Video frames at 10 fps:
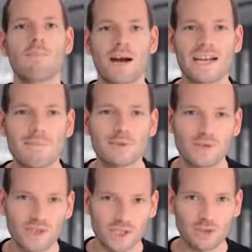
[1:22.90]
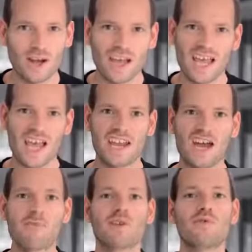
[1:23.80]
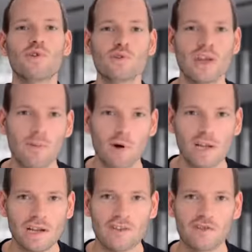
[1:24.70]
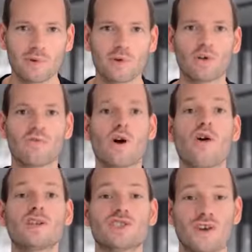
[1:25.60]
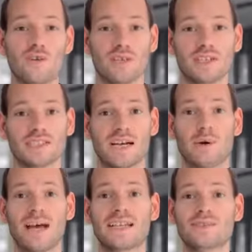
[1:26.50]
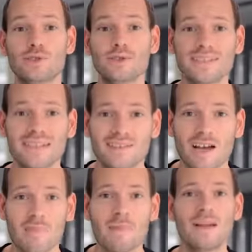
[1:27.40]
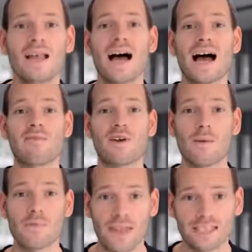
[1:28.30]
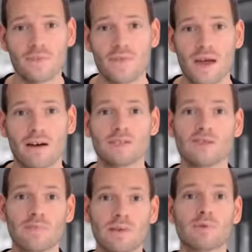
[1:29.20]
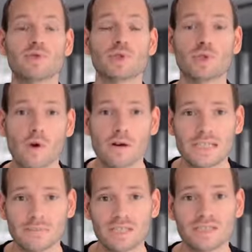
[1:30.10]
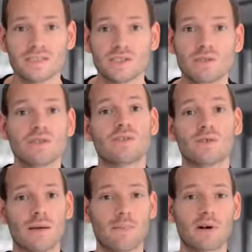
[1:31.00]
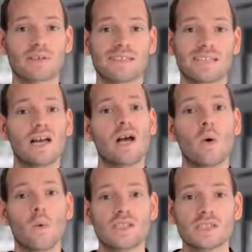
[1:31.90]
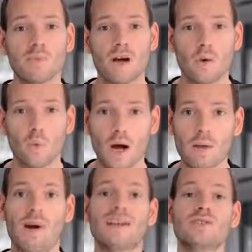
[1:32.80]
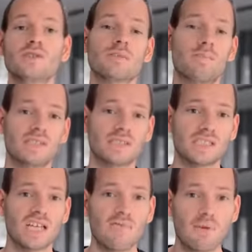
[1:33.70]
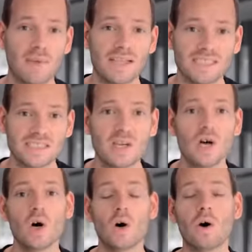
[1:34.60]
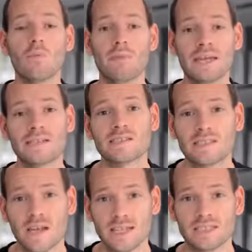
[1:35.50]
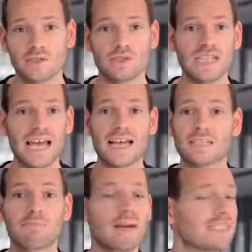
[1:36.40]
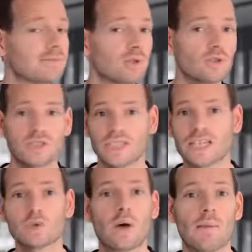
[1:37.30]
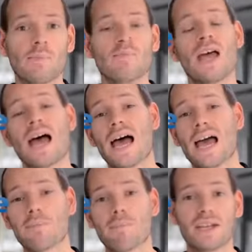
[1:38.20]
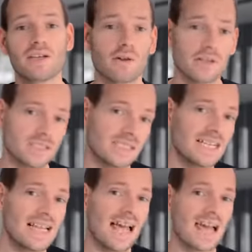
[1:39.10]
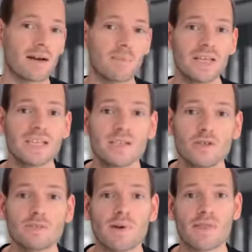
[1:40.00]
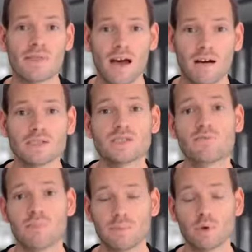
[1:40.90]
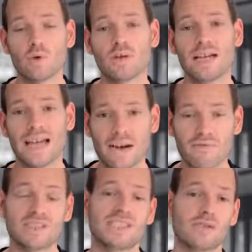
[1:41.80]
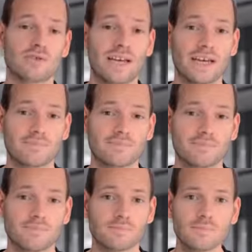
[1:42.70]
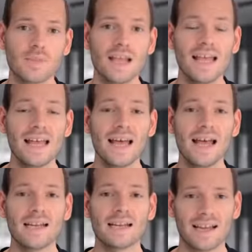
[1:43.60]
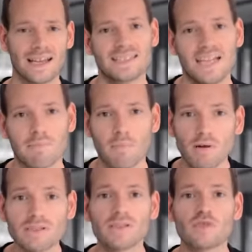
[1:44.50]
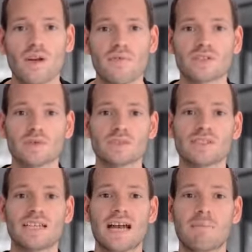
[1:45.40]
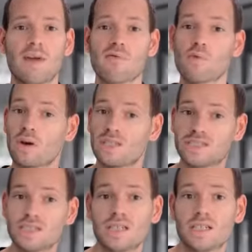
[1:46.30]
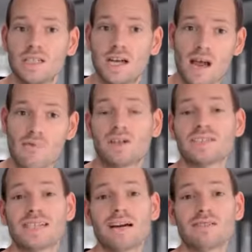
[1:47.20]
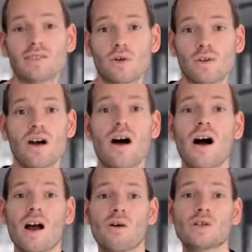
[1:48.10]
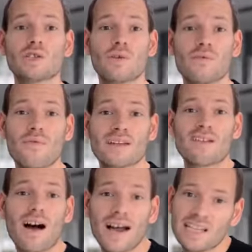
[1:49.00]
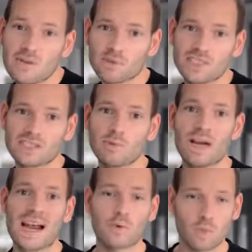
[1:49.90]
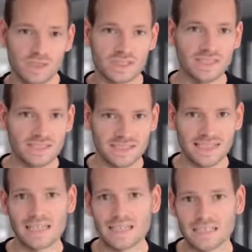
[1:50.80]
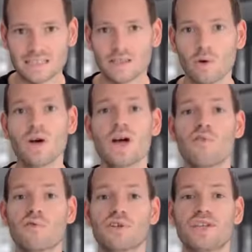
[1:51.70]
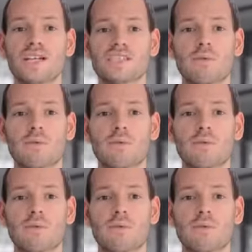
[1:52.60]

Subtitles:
My name is Wilke de Kraai, and I've been a full-time online entrepreneur for over 12 years now. And during that time, I've helped tens of thousands of people to grow their business using online marketing, which is why my tools and businesses have been mentioned on major sites such as Mashable, The Next Web, and many others, and are being used by thousands of people every single day. And like I said, most of the traffic sources that everyone is counting on are also in fact highly unpredictable and risky to say the least. So for years